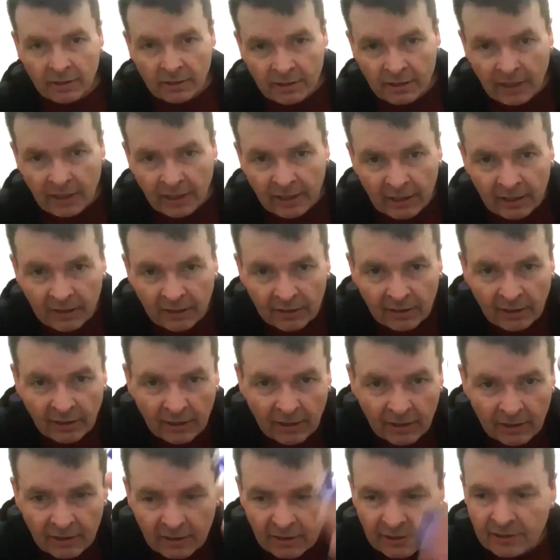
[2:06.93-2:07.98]
take your
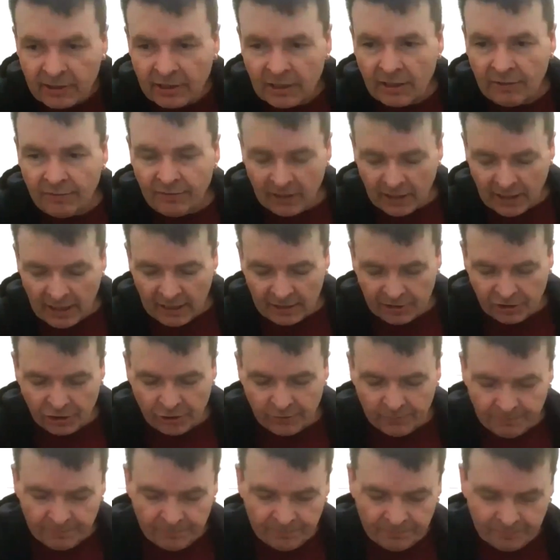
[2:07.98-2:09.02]
little safety
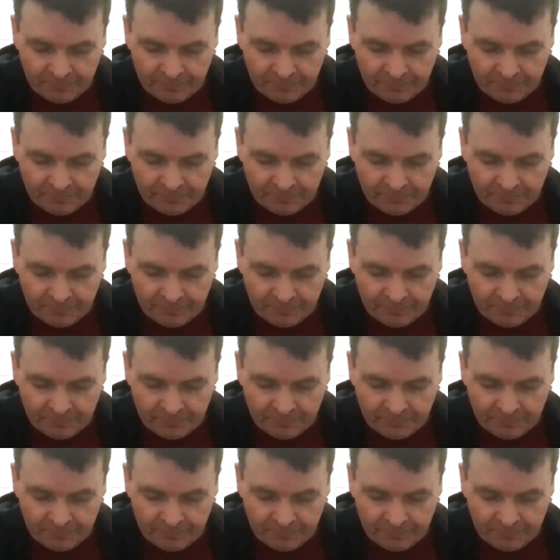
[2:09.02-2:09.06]
catch.